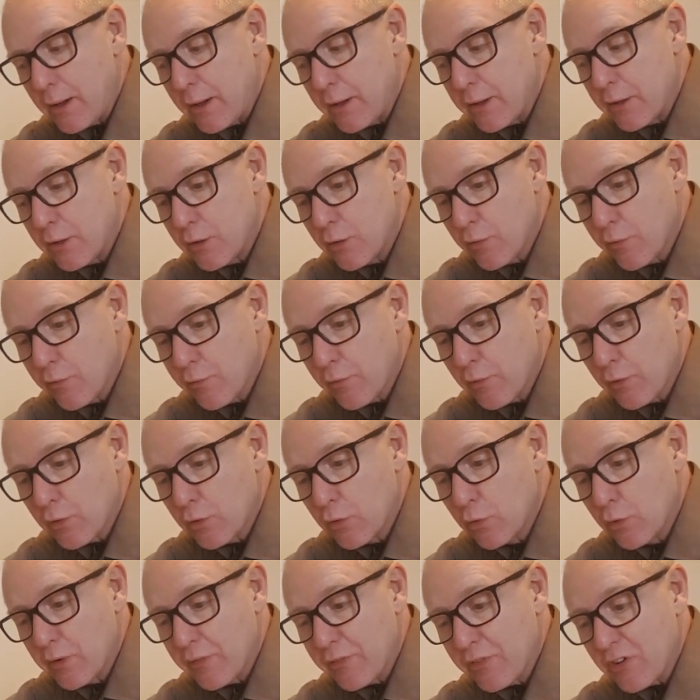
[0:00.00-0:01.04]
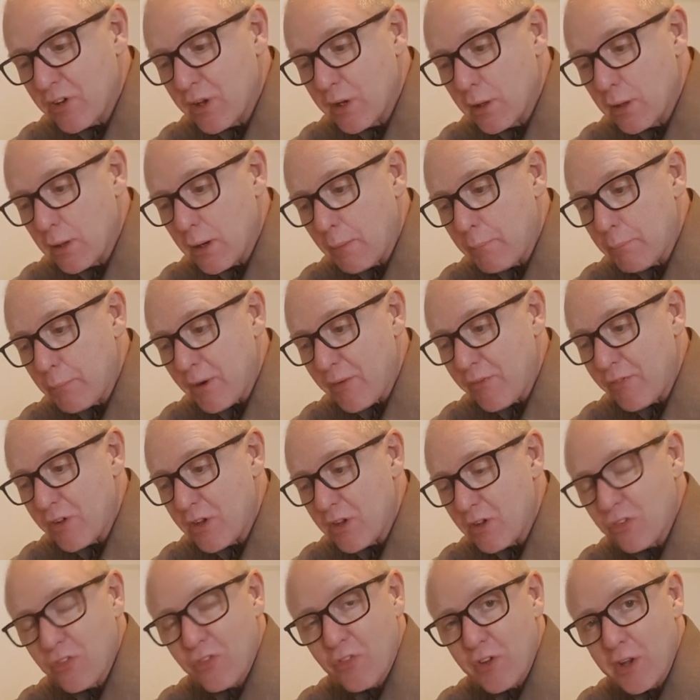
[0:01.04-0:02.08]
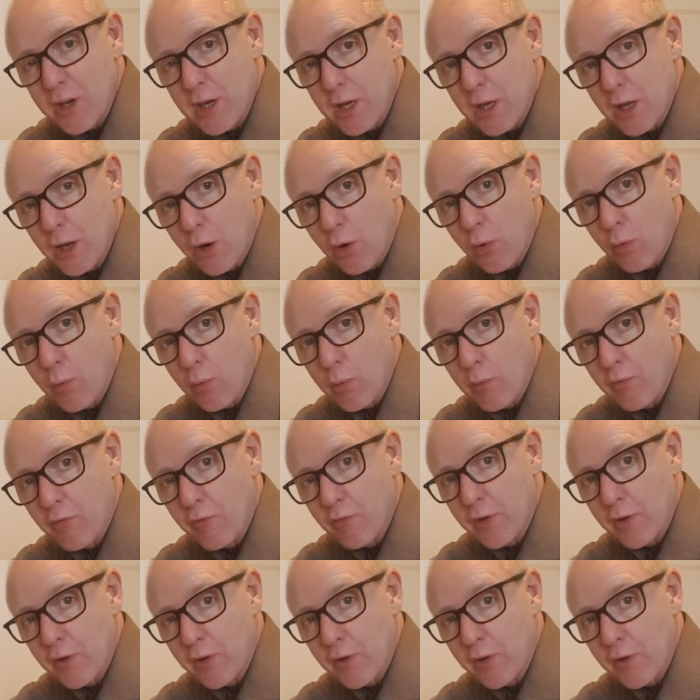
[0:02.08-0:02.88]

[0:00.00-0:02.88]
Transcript: You could have seen a previous video